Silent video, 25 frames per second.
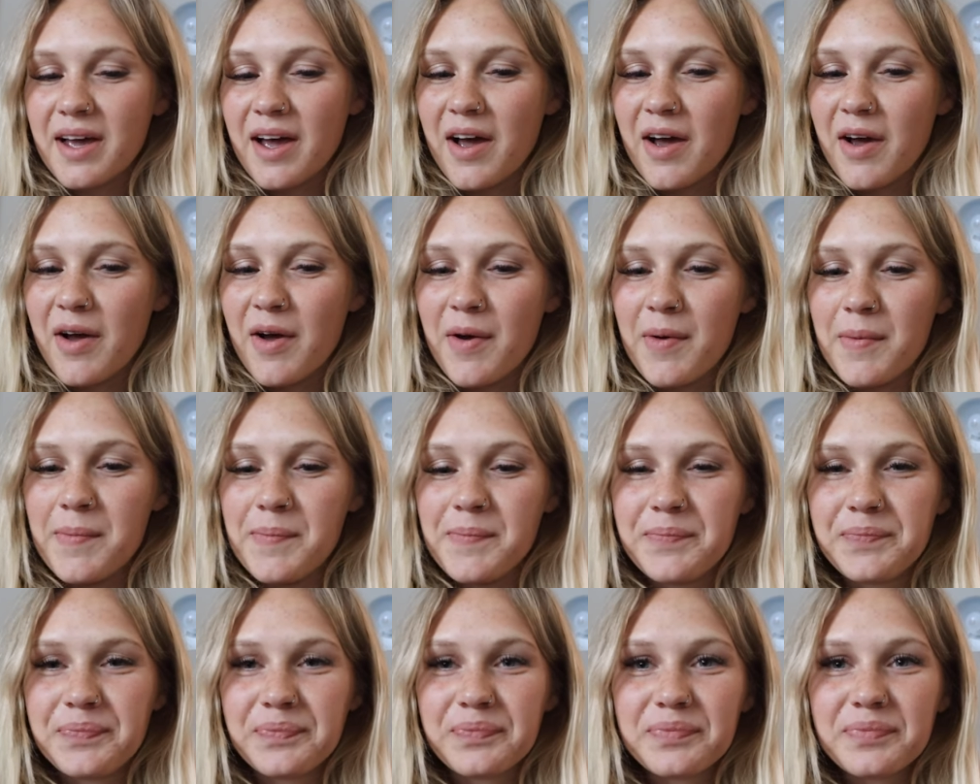
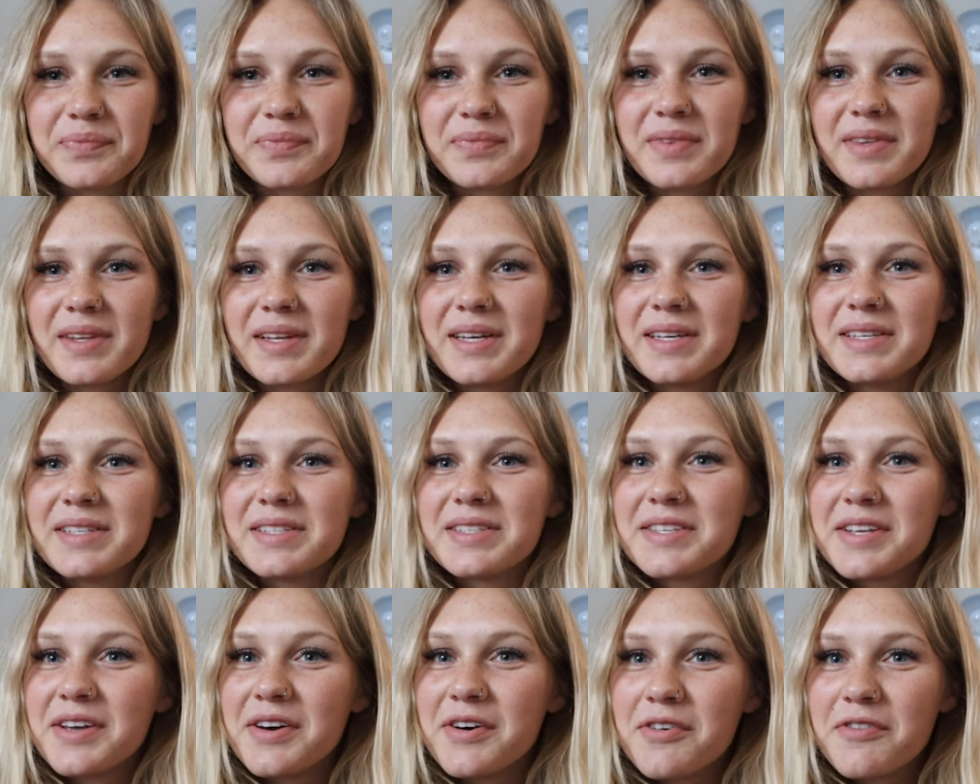Um,
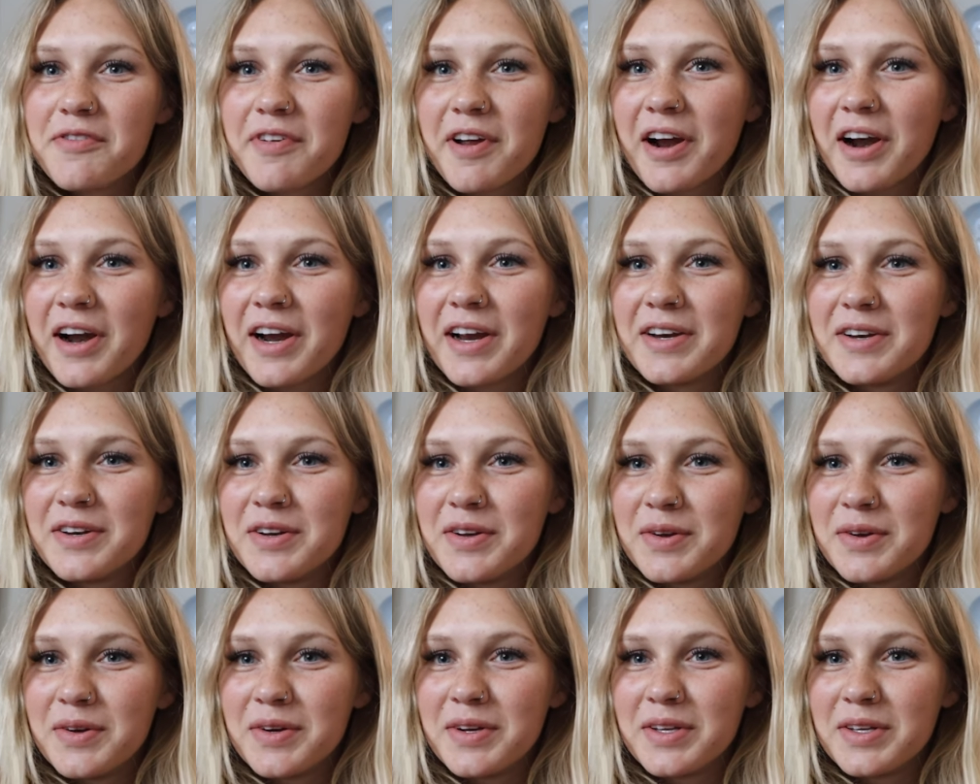still very
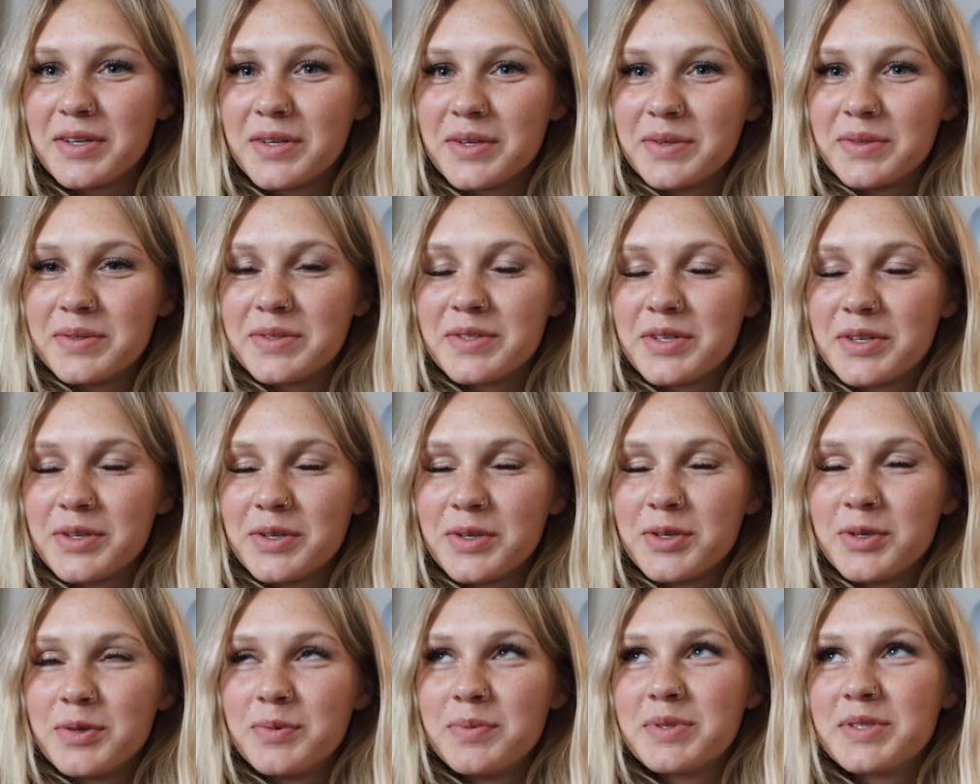new to
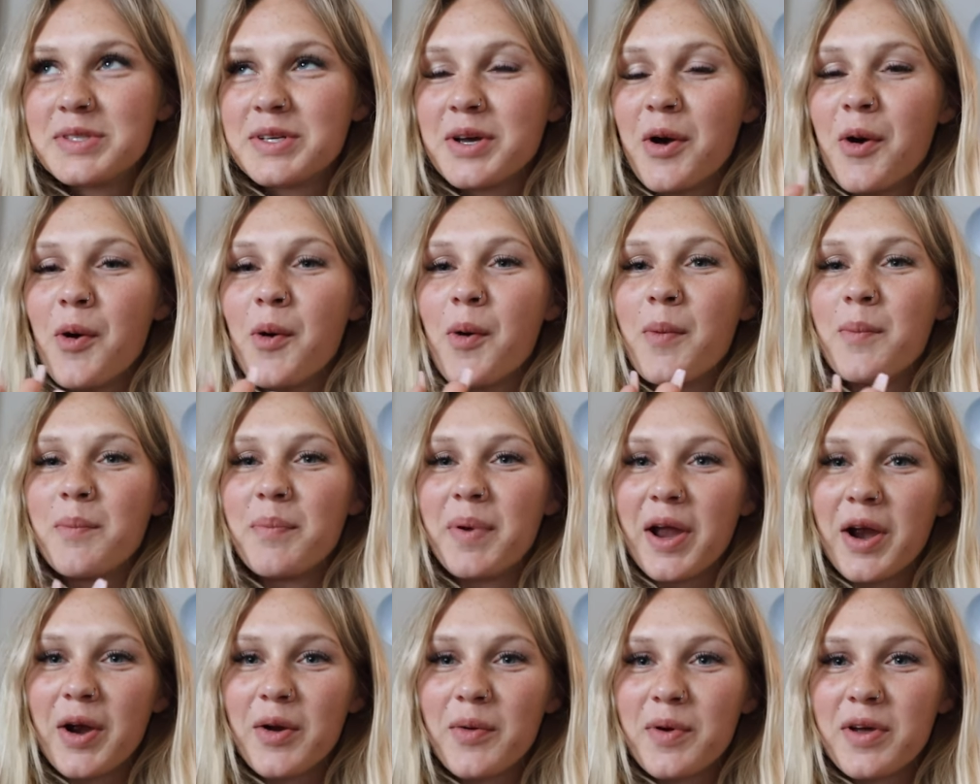YouTube, so
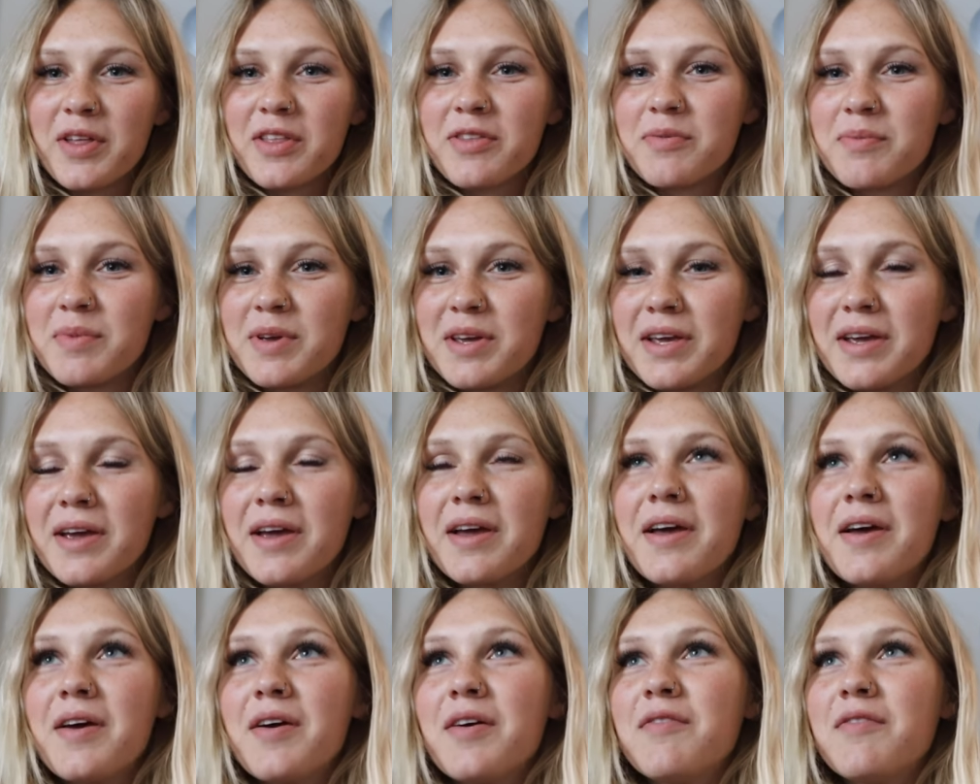bear with me.